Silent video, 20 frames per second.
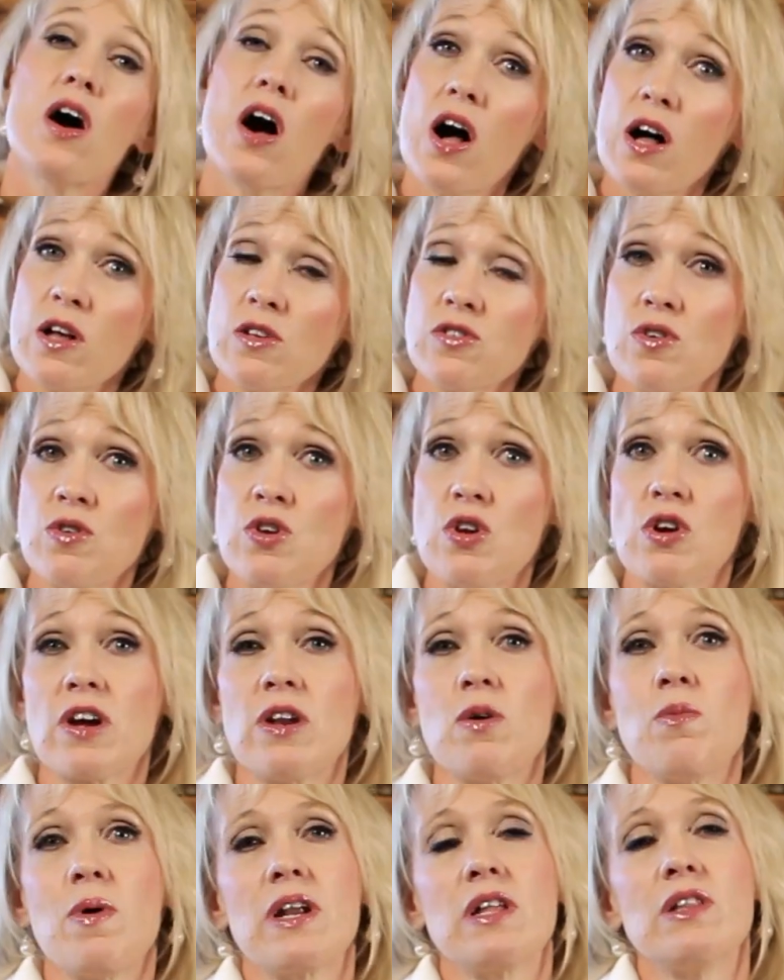Also, you're
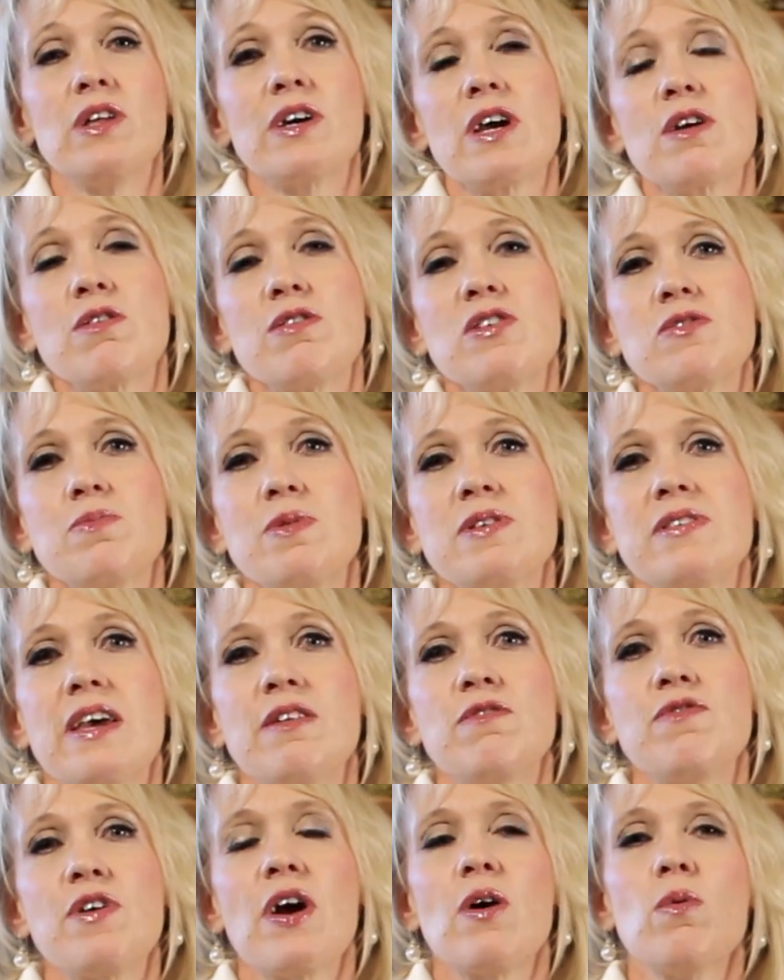going to want to look at Christmas
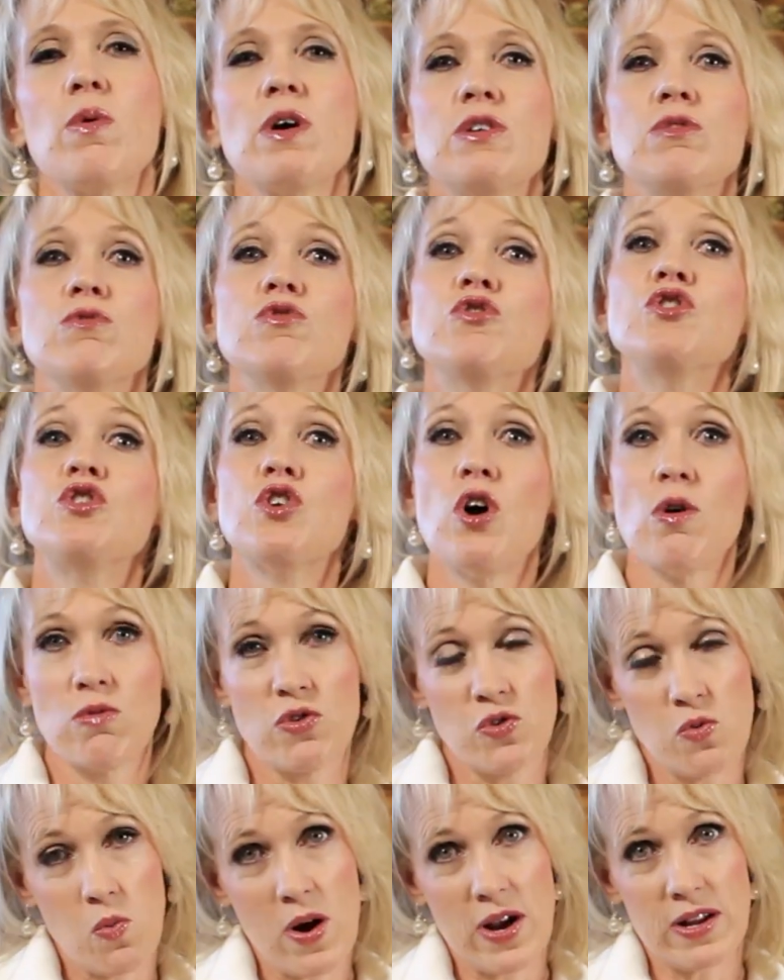and figure out what you
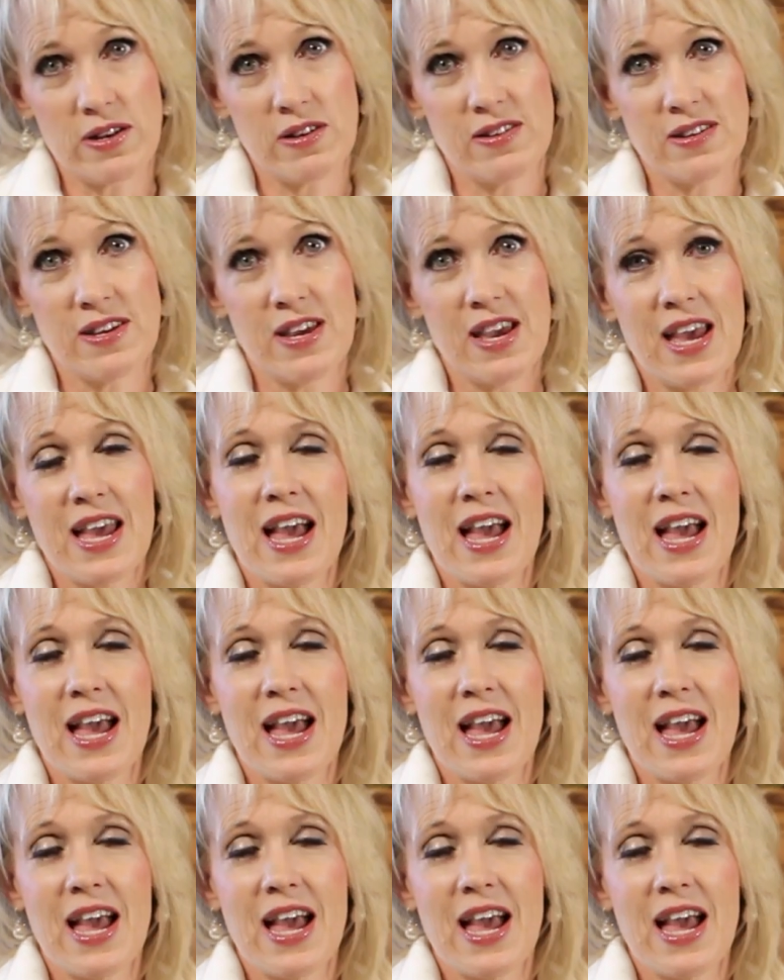don't want.